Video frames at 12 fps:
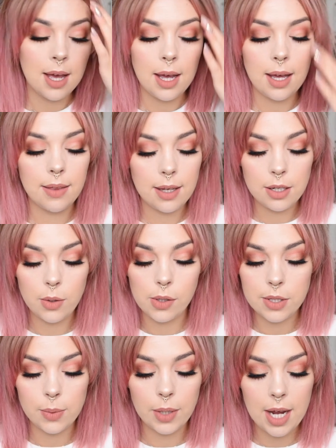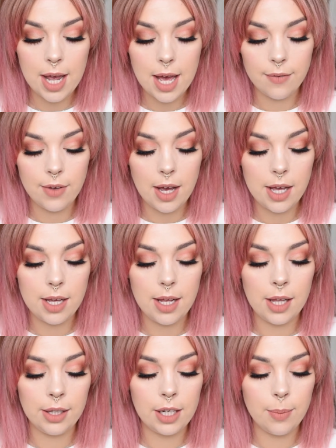And then you also want to have
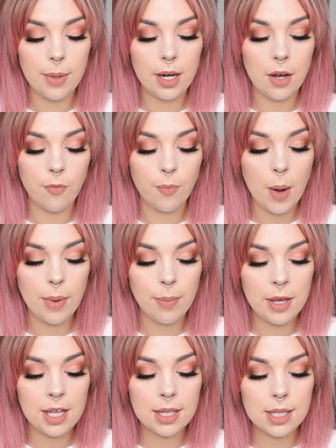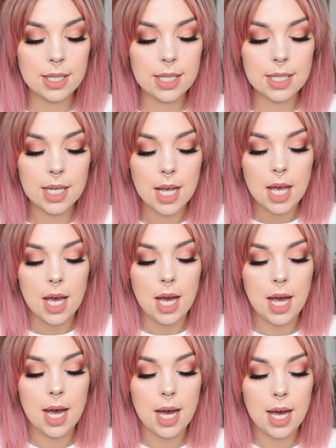a little bit of bobby pins.
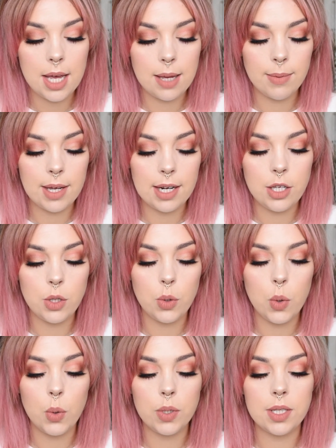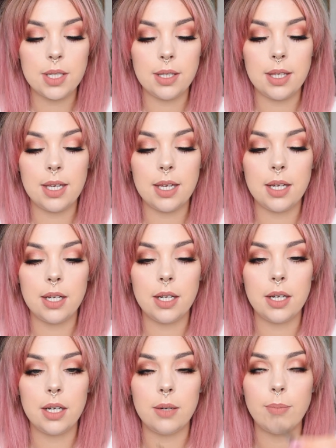I'm gonna use the
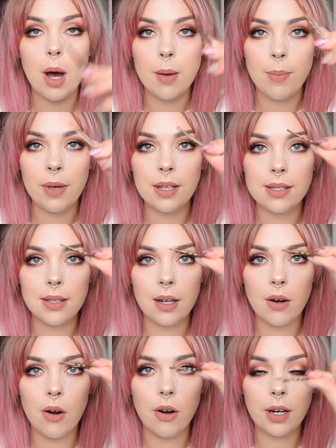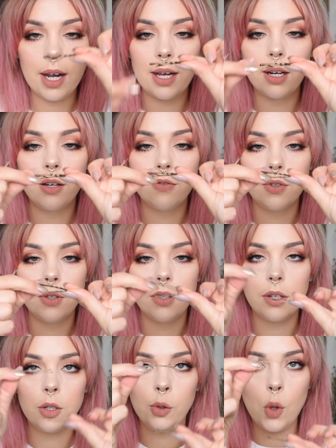bobby pins that are kind of
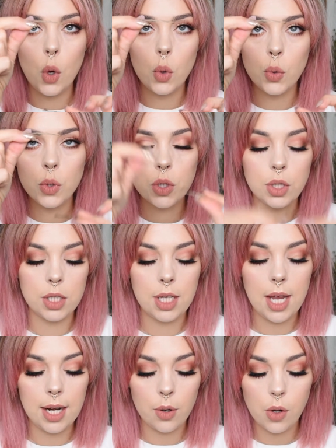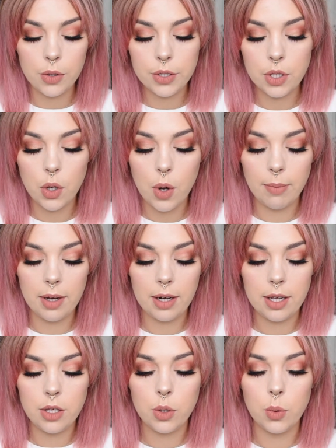closed, and also I'm
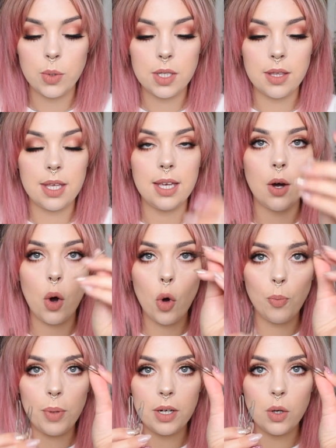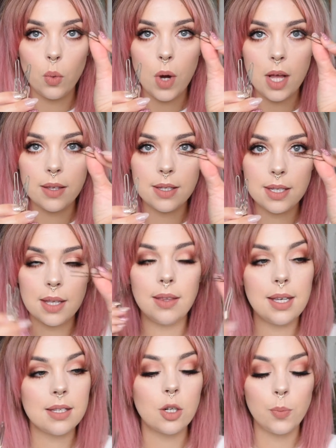gonna use the open ones, and
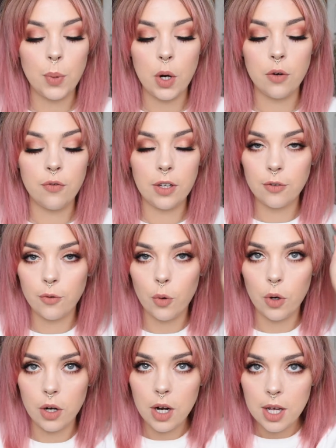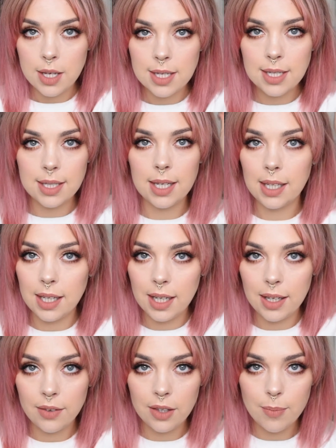these are perfect for sticking
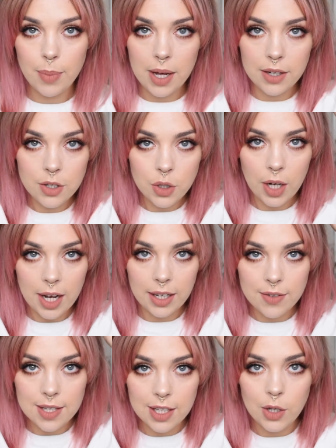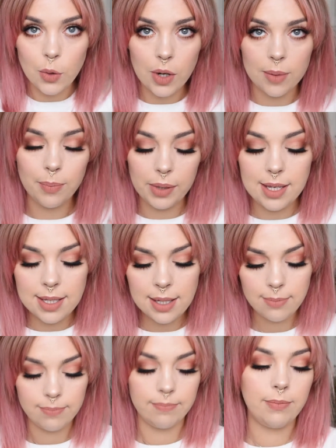in the bun to kind of secure and place
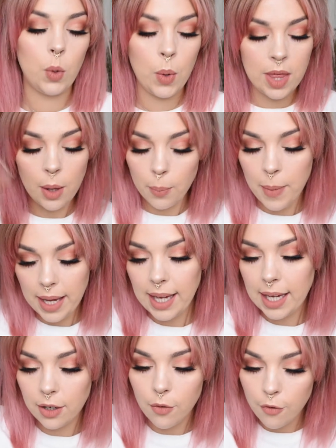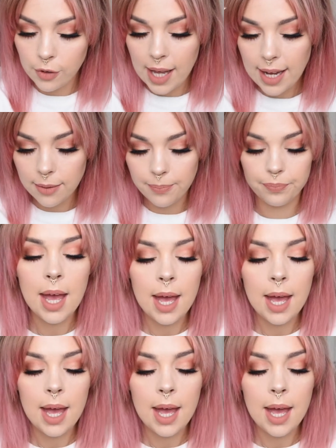it without making it flat.